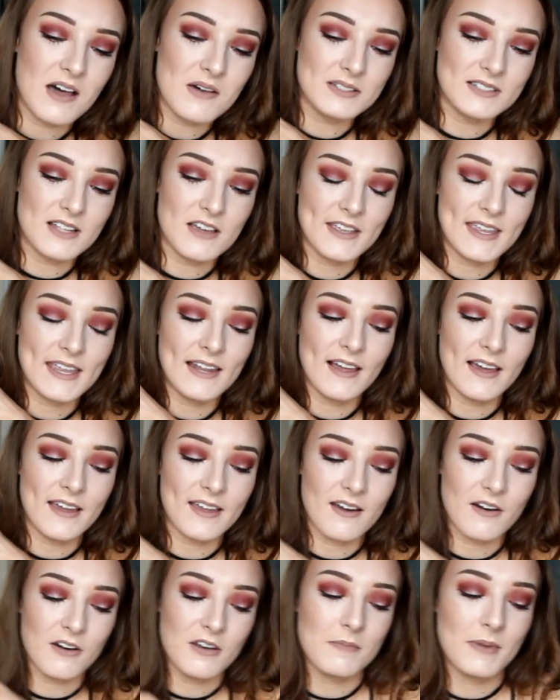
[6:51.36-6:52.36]
I was low-key
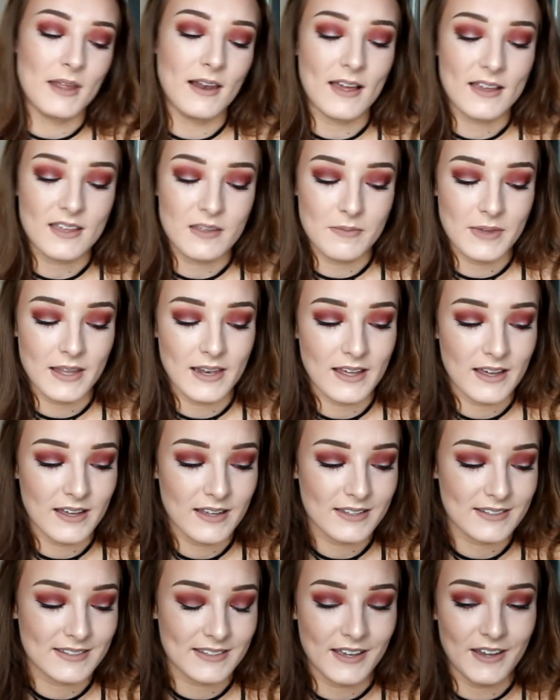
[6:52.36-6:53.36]
like, I wanna be like
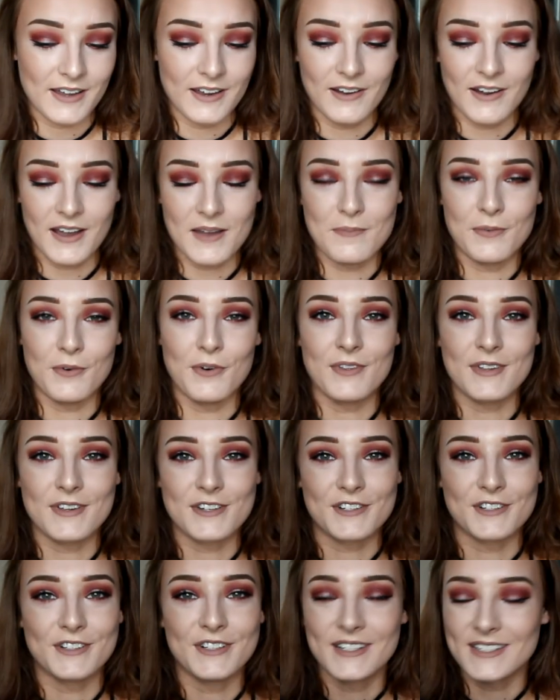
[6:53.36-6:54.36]
Camilla, so I bought the
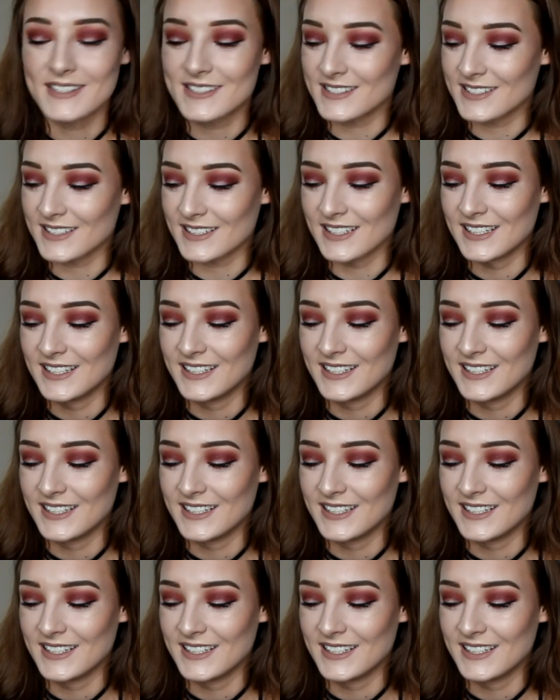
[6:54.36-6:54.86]
shorts.